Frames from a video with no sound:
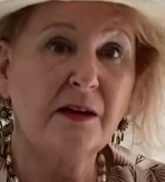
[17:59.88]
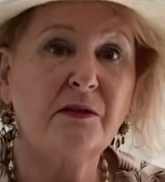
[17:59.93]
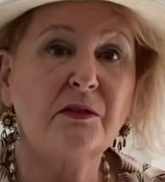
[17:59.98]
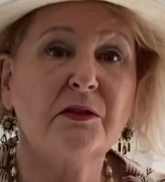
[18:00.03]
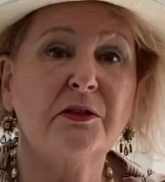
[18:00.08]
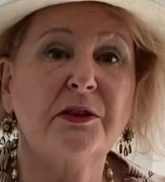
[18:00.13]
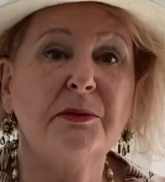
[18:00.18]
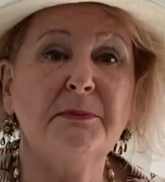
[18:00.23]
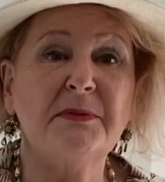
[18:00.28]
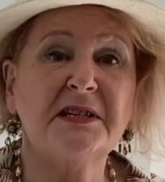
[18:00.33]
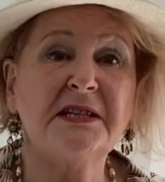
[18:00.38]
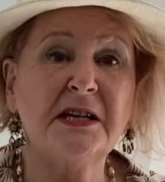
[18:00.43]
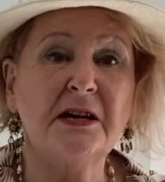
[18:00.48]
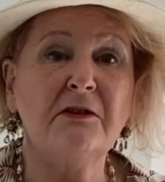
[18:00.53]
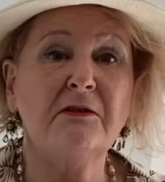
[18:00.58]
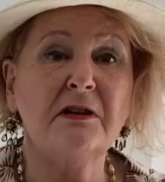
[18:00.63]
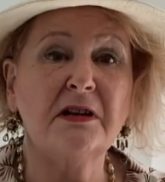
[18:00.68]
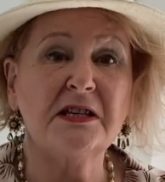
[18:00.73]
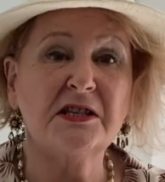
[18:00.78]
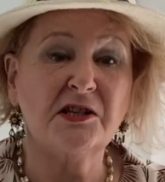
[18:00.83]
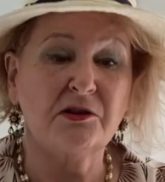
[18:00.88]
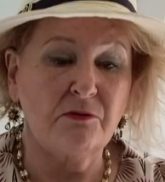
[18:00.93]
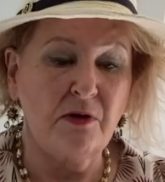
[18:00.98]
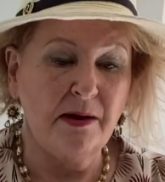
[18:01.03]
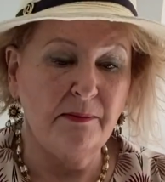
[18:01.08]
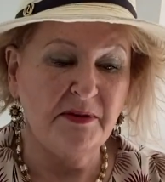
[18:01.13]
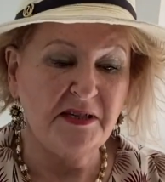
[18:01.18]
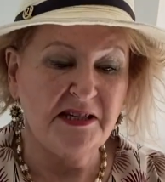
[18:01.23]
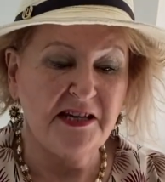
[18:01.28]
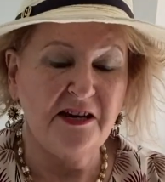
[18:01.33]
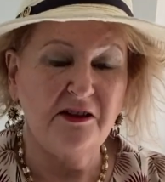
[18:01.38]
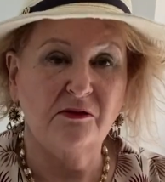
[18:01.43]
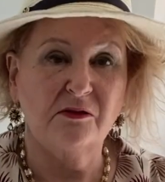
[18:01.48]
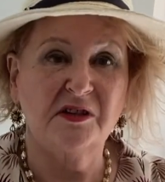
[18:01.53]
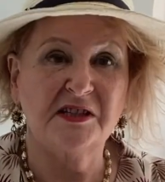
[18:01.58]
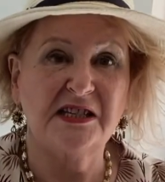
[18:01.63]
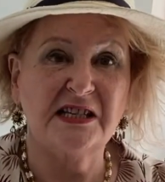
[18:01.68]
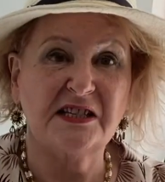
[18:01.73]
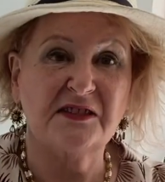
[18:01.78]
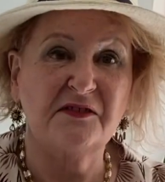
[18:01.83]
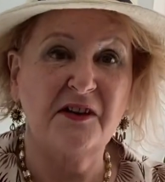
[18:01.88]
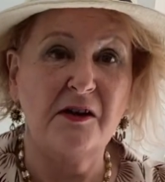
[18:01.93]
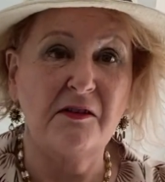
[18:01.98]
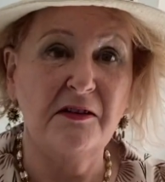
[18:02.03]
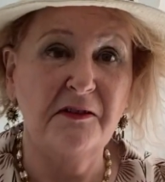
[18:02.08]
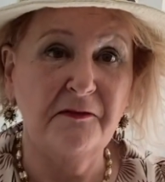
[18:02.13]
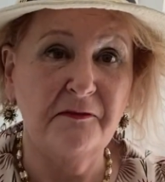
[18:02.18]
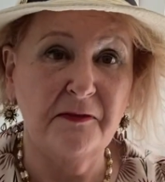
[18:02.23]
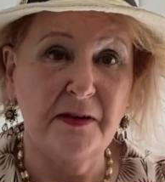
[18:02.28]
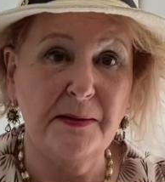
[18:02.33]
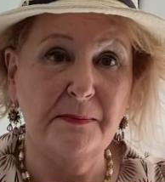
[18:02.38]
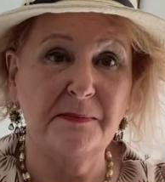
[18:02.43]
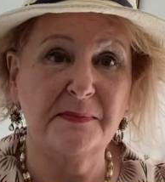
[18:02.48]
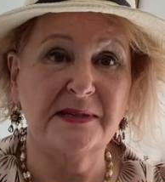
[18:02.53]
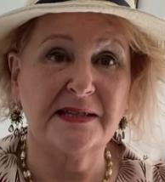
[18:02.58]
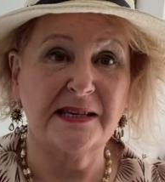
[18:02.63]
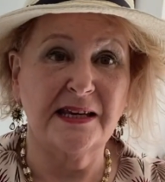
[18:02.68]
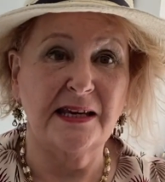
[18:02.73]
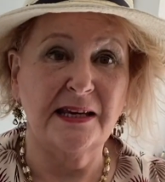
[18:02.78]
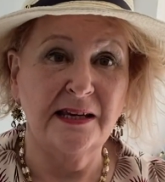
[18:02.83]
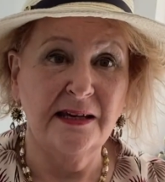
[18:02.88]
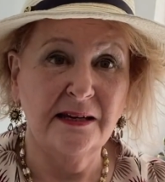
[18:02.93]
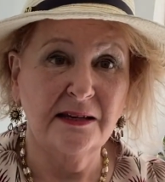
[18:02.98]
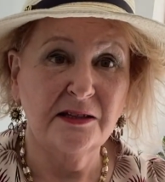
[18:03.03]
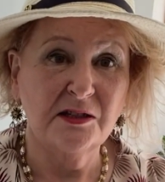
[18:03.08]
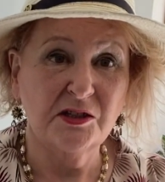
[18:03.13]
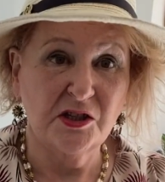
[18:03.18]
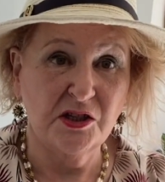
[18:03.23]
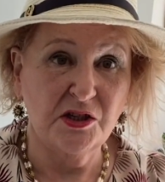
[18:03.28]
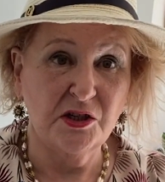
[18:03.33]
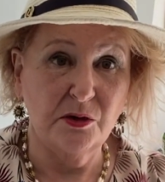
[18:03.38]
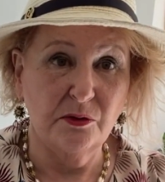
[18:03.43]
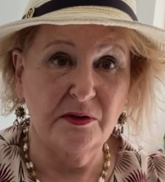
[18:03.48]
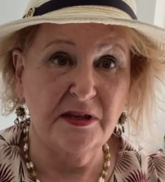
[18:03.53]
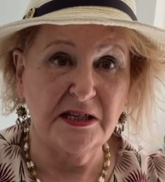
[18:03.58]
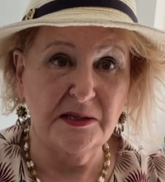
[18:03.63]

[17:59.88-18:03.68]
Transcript: the material is the right material because it's very flimsy to do this